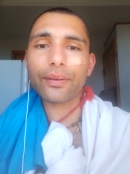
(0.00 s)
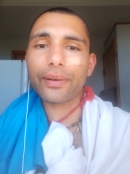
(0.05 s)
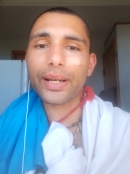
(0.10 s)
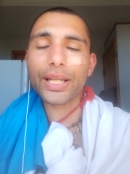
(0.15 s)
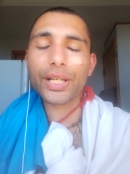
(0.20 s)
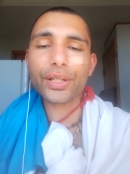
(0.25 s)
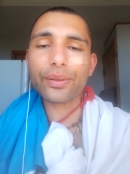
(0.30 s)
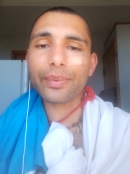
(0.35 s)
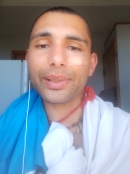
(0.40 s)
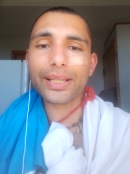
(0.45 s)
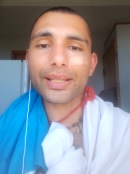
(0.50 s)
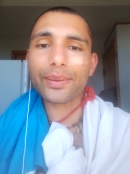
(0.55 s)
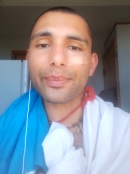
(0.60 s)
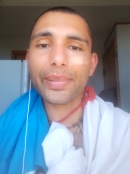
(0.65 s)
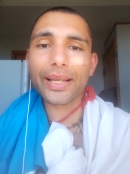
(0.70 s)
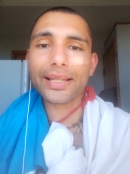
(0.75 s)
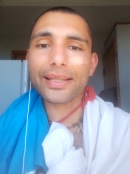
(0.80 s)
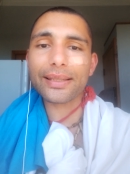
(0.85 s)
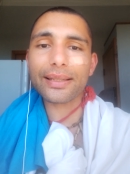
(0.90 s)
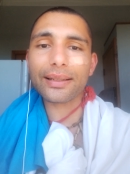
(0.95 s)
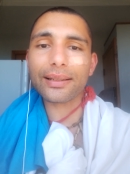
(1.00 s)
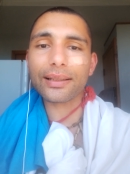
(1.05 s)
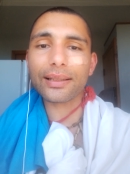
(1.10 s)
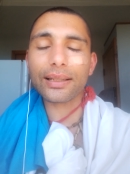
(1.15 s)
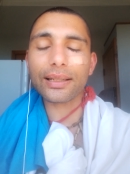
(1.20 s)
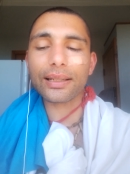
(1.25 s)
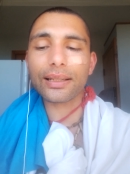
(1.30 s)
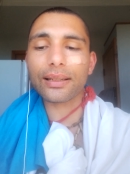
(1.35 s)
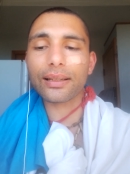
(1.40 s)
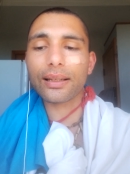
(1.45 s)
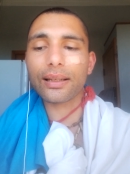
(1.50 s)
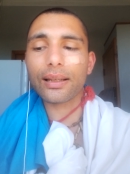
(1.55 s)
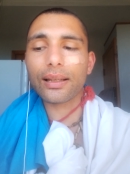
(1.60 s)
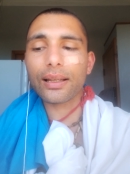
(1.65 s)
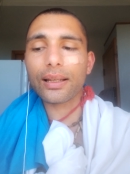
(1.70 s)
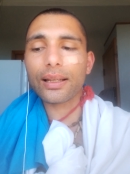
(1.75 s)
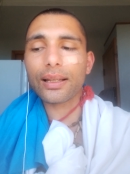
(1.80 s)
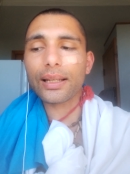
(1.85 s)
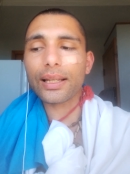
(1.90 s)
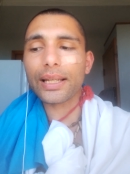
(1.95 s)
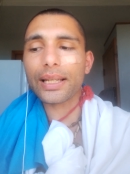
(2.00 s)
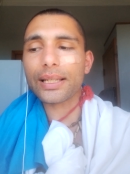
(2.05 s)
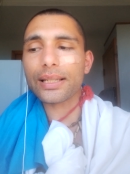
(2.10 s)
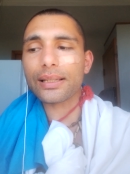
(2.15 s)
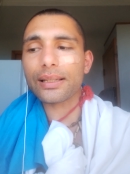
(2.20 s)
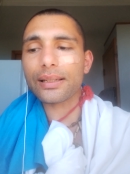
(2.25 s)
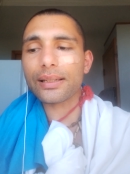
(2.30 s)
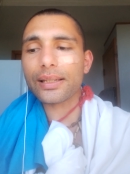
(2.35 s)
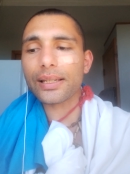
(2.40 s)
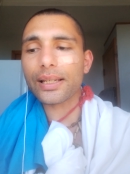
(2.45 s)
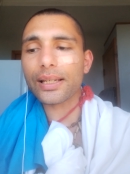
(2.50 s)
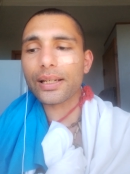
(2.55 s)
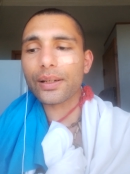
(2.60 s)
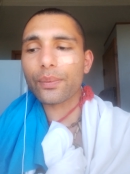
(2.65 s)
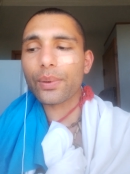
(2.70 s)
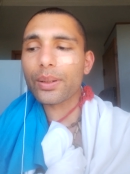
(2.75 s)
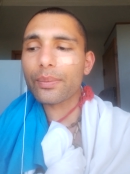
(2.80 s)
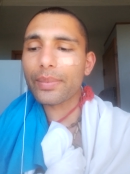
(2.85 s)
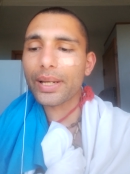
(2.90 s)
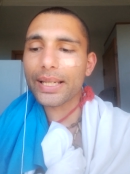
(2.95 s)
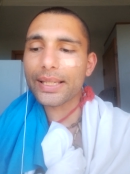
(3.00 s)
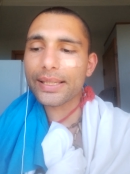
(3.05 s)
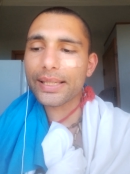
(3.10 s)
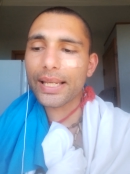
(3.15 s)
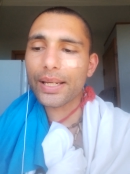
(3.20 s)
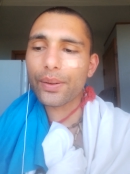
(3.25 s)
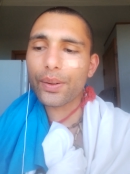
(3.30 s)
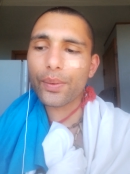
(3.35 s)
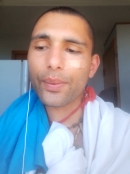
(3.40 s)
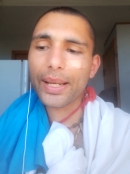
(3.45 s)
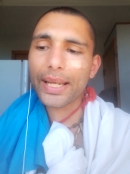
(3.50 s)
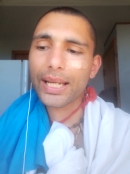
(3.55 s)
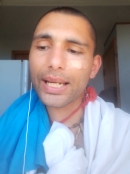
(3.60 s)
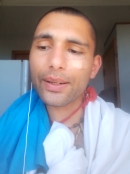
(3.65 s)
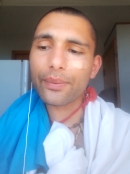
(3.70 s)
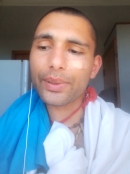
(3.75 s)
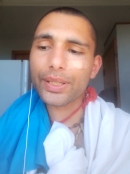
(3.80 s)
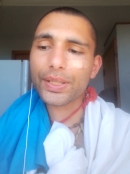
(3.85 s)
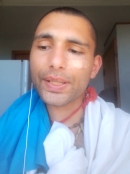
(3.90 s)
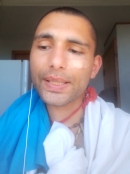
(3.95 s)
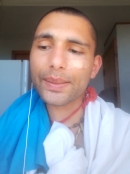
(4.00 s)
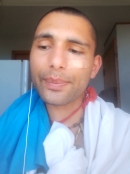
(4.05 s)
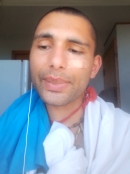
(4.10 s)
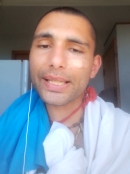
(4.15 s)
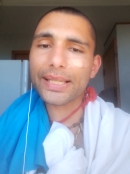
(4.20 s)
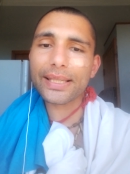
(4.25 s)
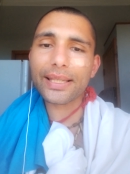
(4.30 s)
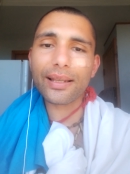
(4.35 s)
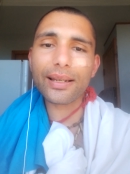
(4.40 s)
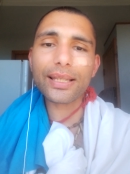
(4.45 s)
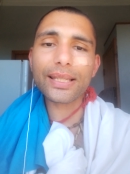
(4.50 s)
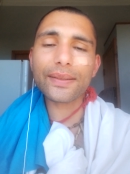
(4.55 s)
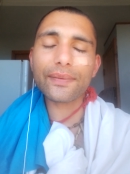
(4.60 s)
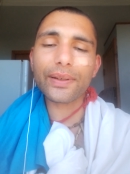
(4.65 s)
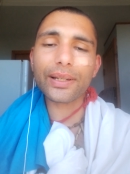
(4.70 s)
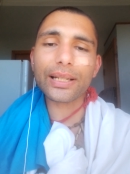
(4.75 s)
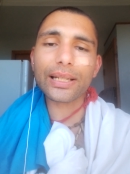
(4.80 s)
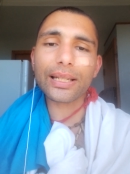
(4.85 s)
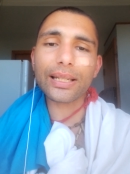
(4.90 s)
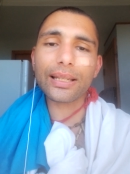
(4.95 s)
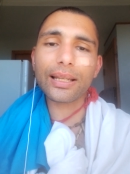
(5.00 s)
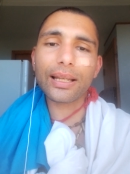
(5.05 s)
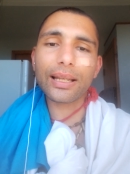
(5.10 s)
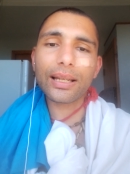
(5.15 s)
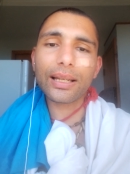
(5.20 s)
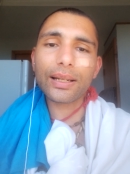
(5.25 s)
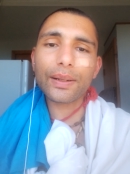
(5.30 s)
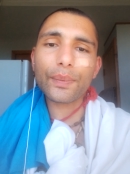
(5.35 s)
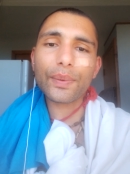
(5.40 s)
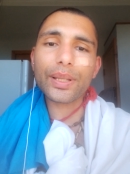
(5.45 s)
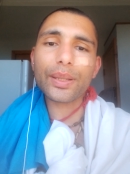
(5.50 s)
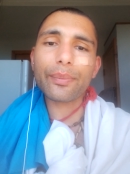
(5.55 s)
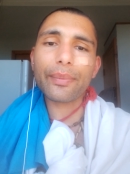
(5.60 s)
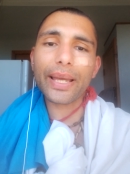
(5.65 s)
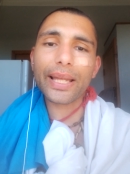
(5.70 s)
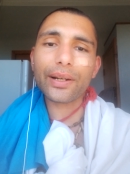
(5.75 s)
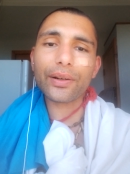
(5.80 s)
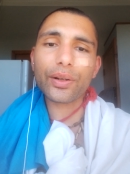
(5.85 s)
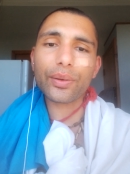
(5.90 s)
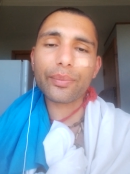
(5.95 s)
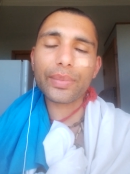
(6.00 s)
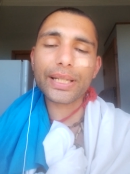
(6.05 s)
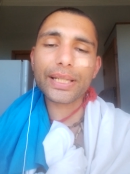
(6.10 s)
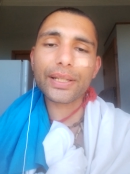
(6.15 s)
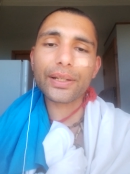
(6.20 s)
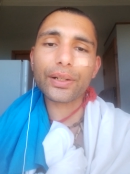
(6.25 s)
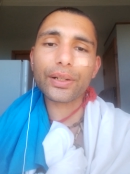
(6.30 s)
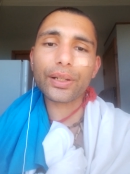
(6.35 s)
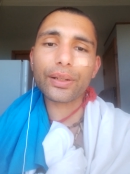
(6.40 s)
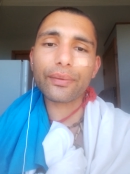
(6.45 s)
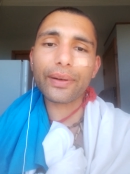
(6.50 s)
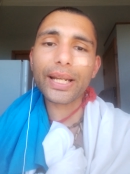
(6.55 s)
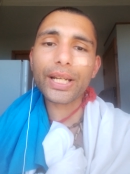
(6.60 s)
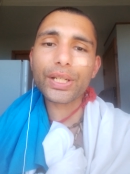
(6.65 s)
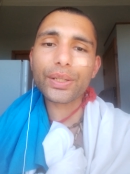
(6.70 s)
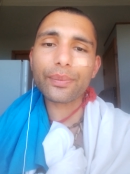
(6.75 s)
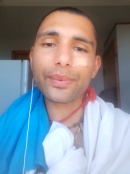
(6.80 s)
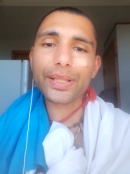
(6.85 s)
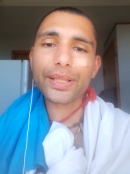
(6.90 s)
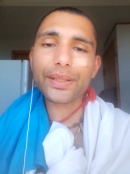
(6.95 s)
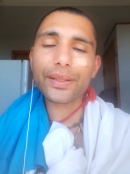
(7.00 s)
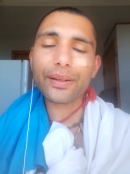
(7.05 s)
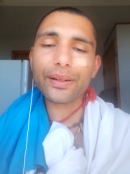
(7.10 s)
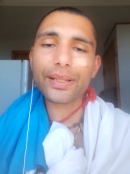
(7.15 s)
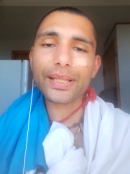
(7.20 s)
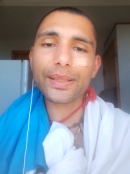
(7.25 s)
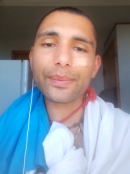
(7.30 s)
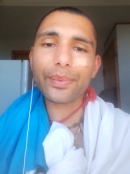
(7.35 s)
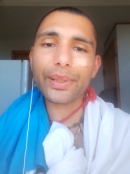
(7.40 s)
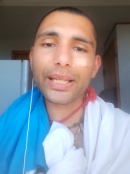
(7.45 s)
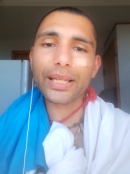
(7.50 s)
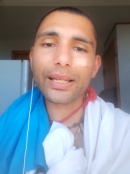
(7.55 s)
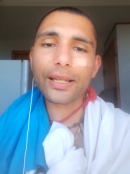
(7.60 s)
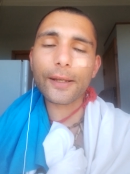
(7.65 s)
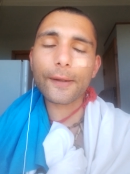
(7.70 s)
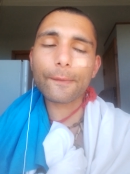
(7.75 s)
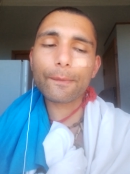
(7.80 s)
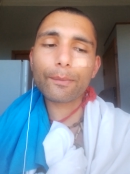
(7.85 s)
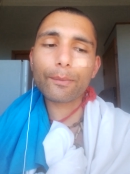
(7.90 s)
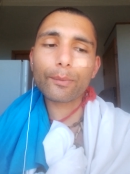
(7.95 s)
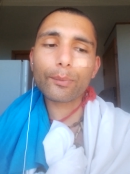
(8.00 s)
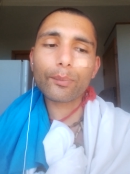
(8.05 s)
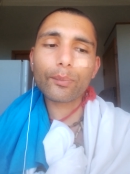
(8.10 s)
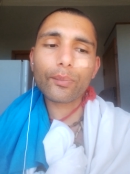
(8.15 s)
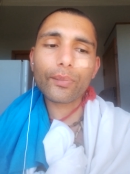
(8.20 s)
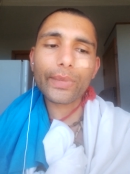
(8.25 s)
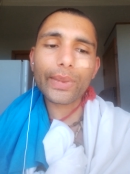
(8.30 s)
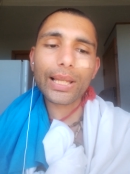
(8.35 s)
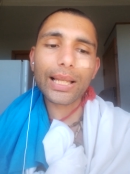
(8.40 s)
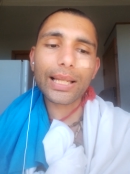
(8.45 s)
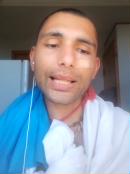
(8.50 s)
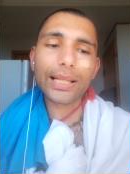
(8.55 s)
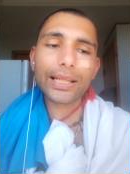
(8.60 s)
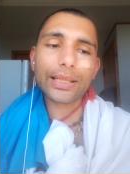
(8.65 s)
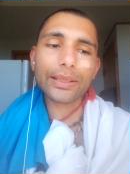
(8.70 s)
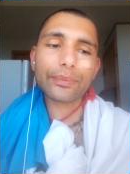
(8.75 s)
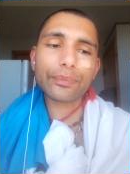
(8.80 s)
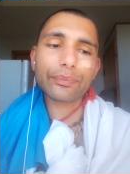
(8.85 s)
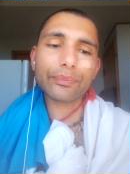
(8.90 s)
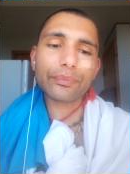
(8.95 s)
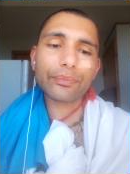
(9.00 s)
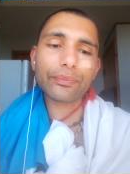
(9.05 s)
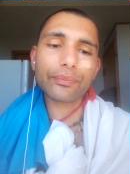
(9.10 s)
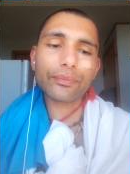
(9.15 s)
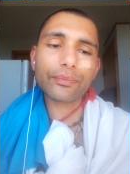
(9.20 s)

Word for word: arrangements, basically. And uh, one might say, well, why can't we just be satisfied with matter and material arrangements, so to speak? Um,